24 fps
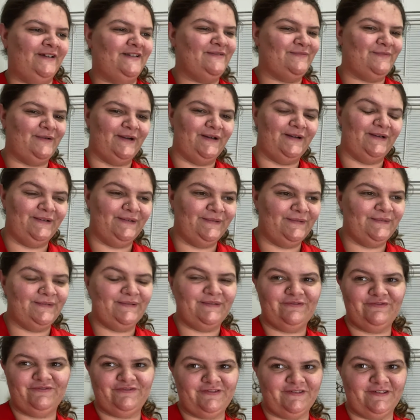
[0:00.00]
tomorrow,
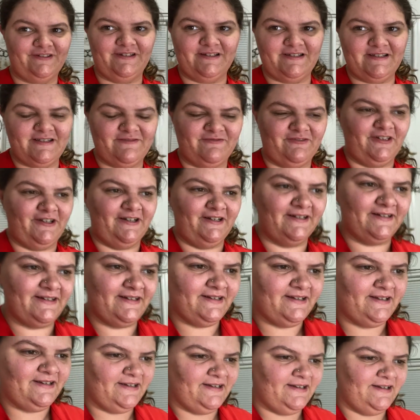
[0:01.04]
for this vlog.
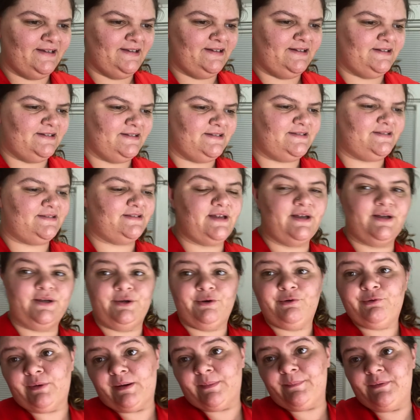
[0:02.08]
So
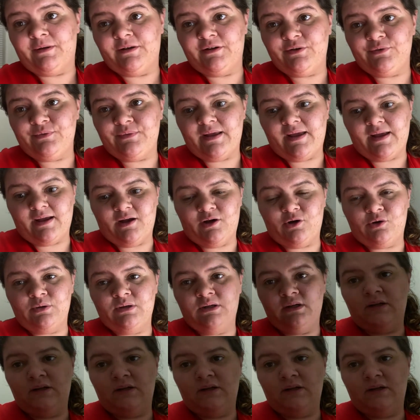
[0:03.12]
what I'm gonna do now